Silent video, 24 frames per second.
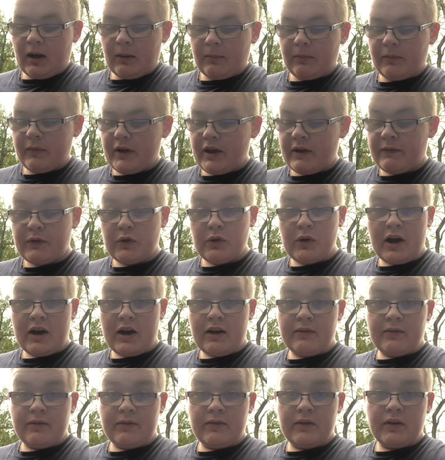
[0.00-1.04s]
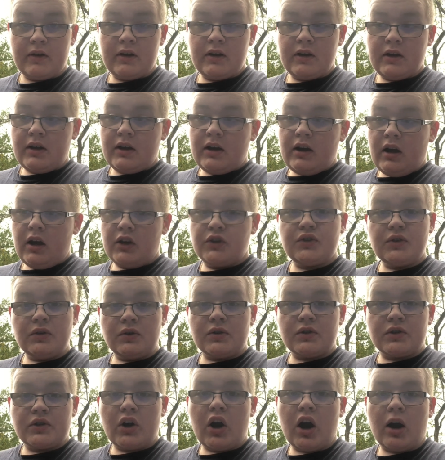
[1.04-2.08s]
If you have a certain
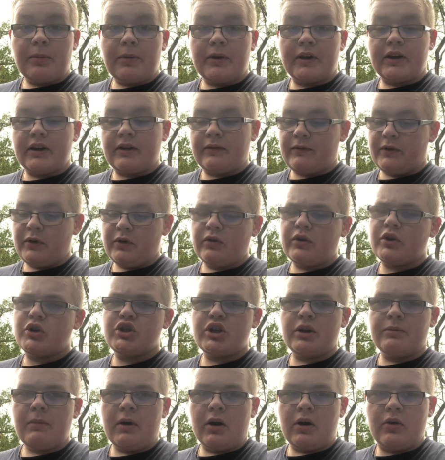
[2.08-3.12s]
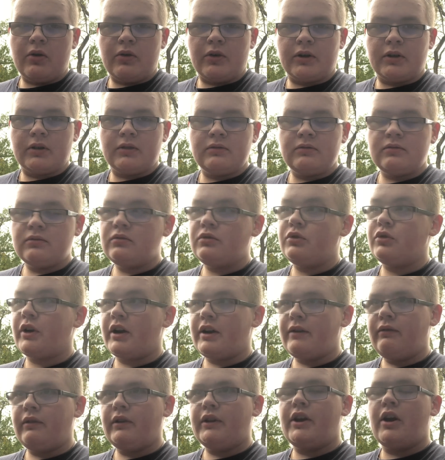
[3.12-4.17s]
topic, if you're a Jinma owner,
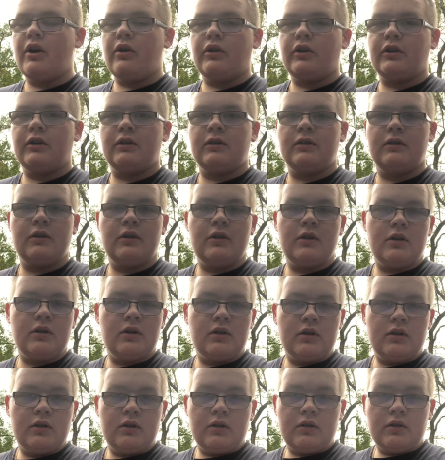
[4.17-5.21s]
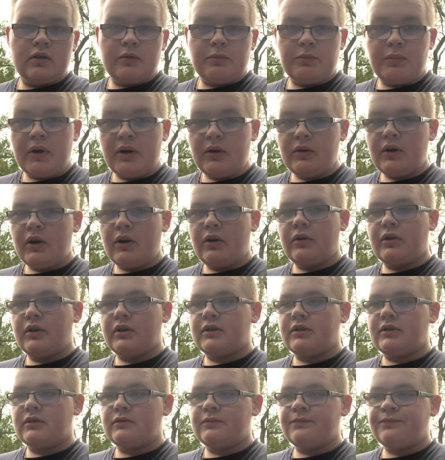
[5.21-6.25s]
Gravely owner, boat
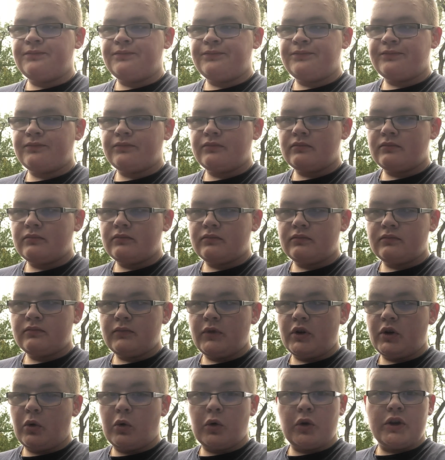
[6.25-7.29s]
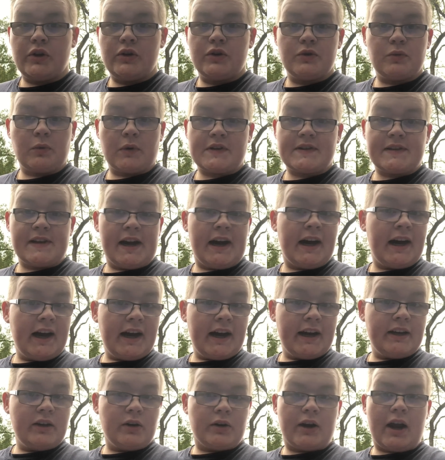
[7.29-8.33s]
owner, or you just want to say
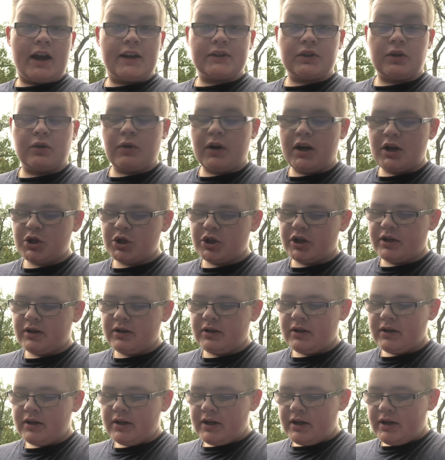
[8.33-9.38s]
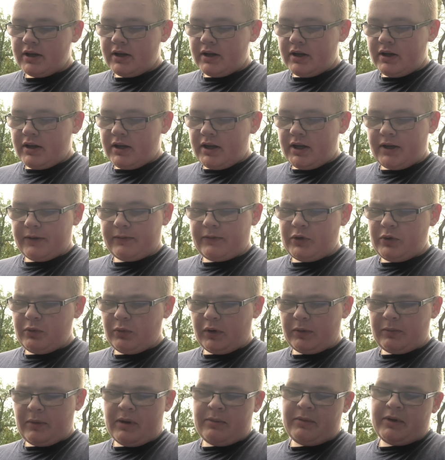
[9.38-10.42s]
hi or ask a question, and if you want
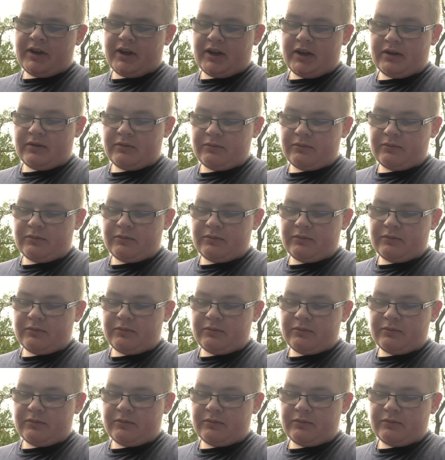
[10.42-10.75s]
maybe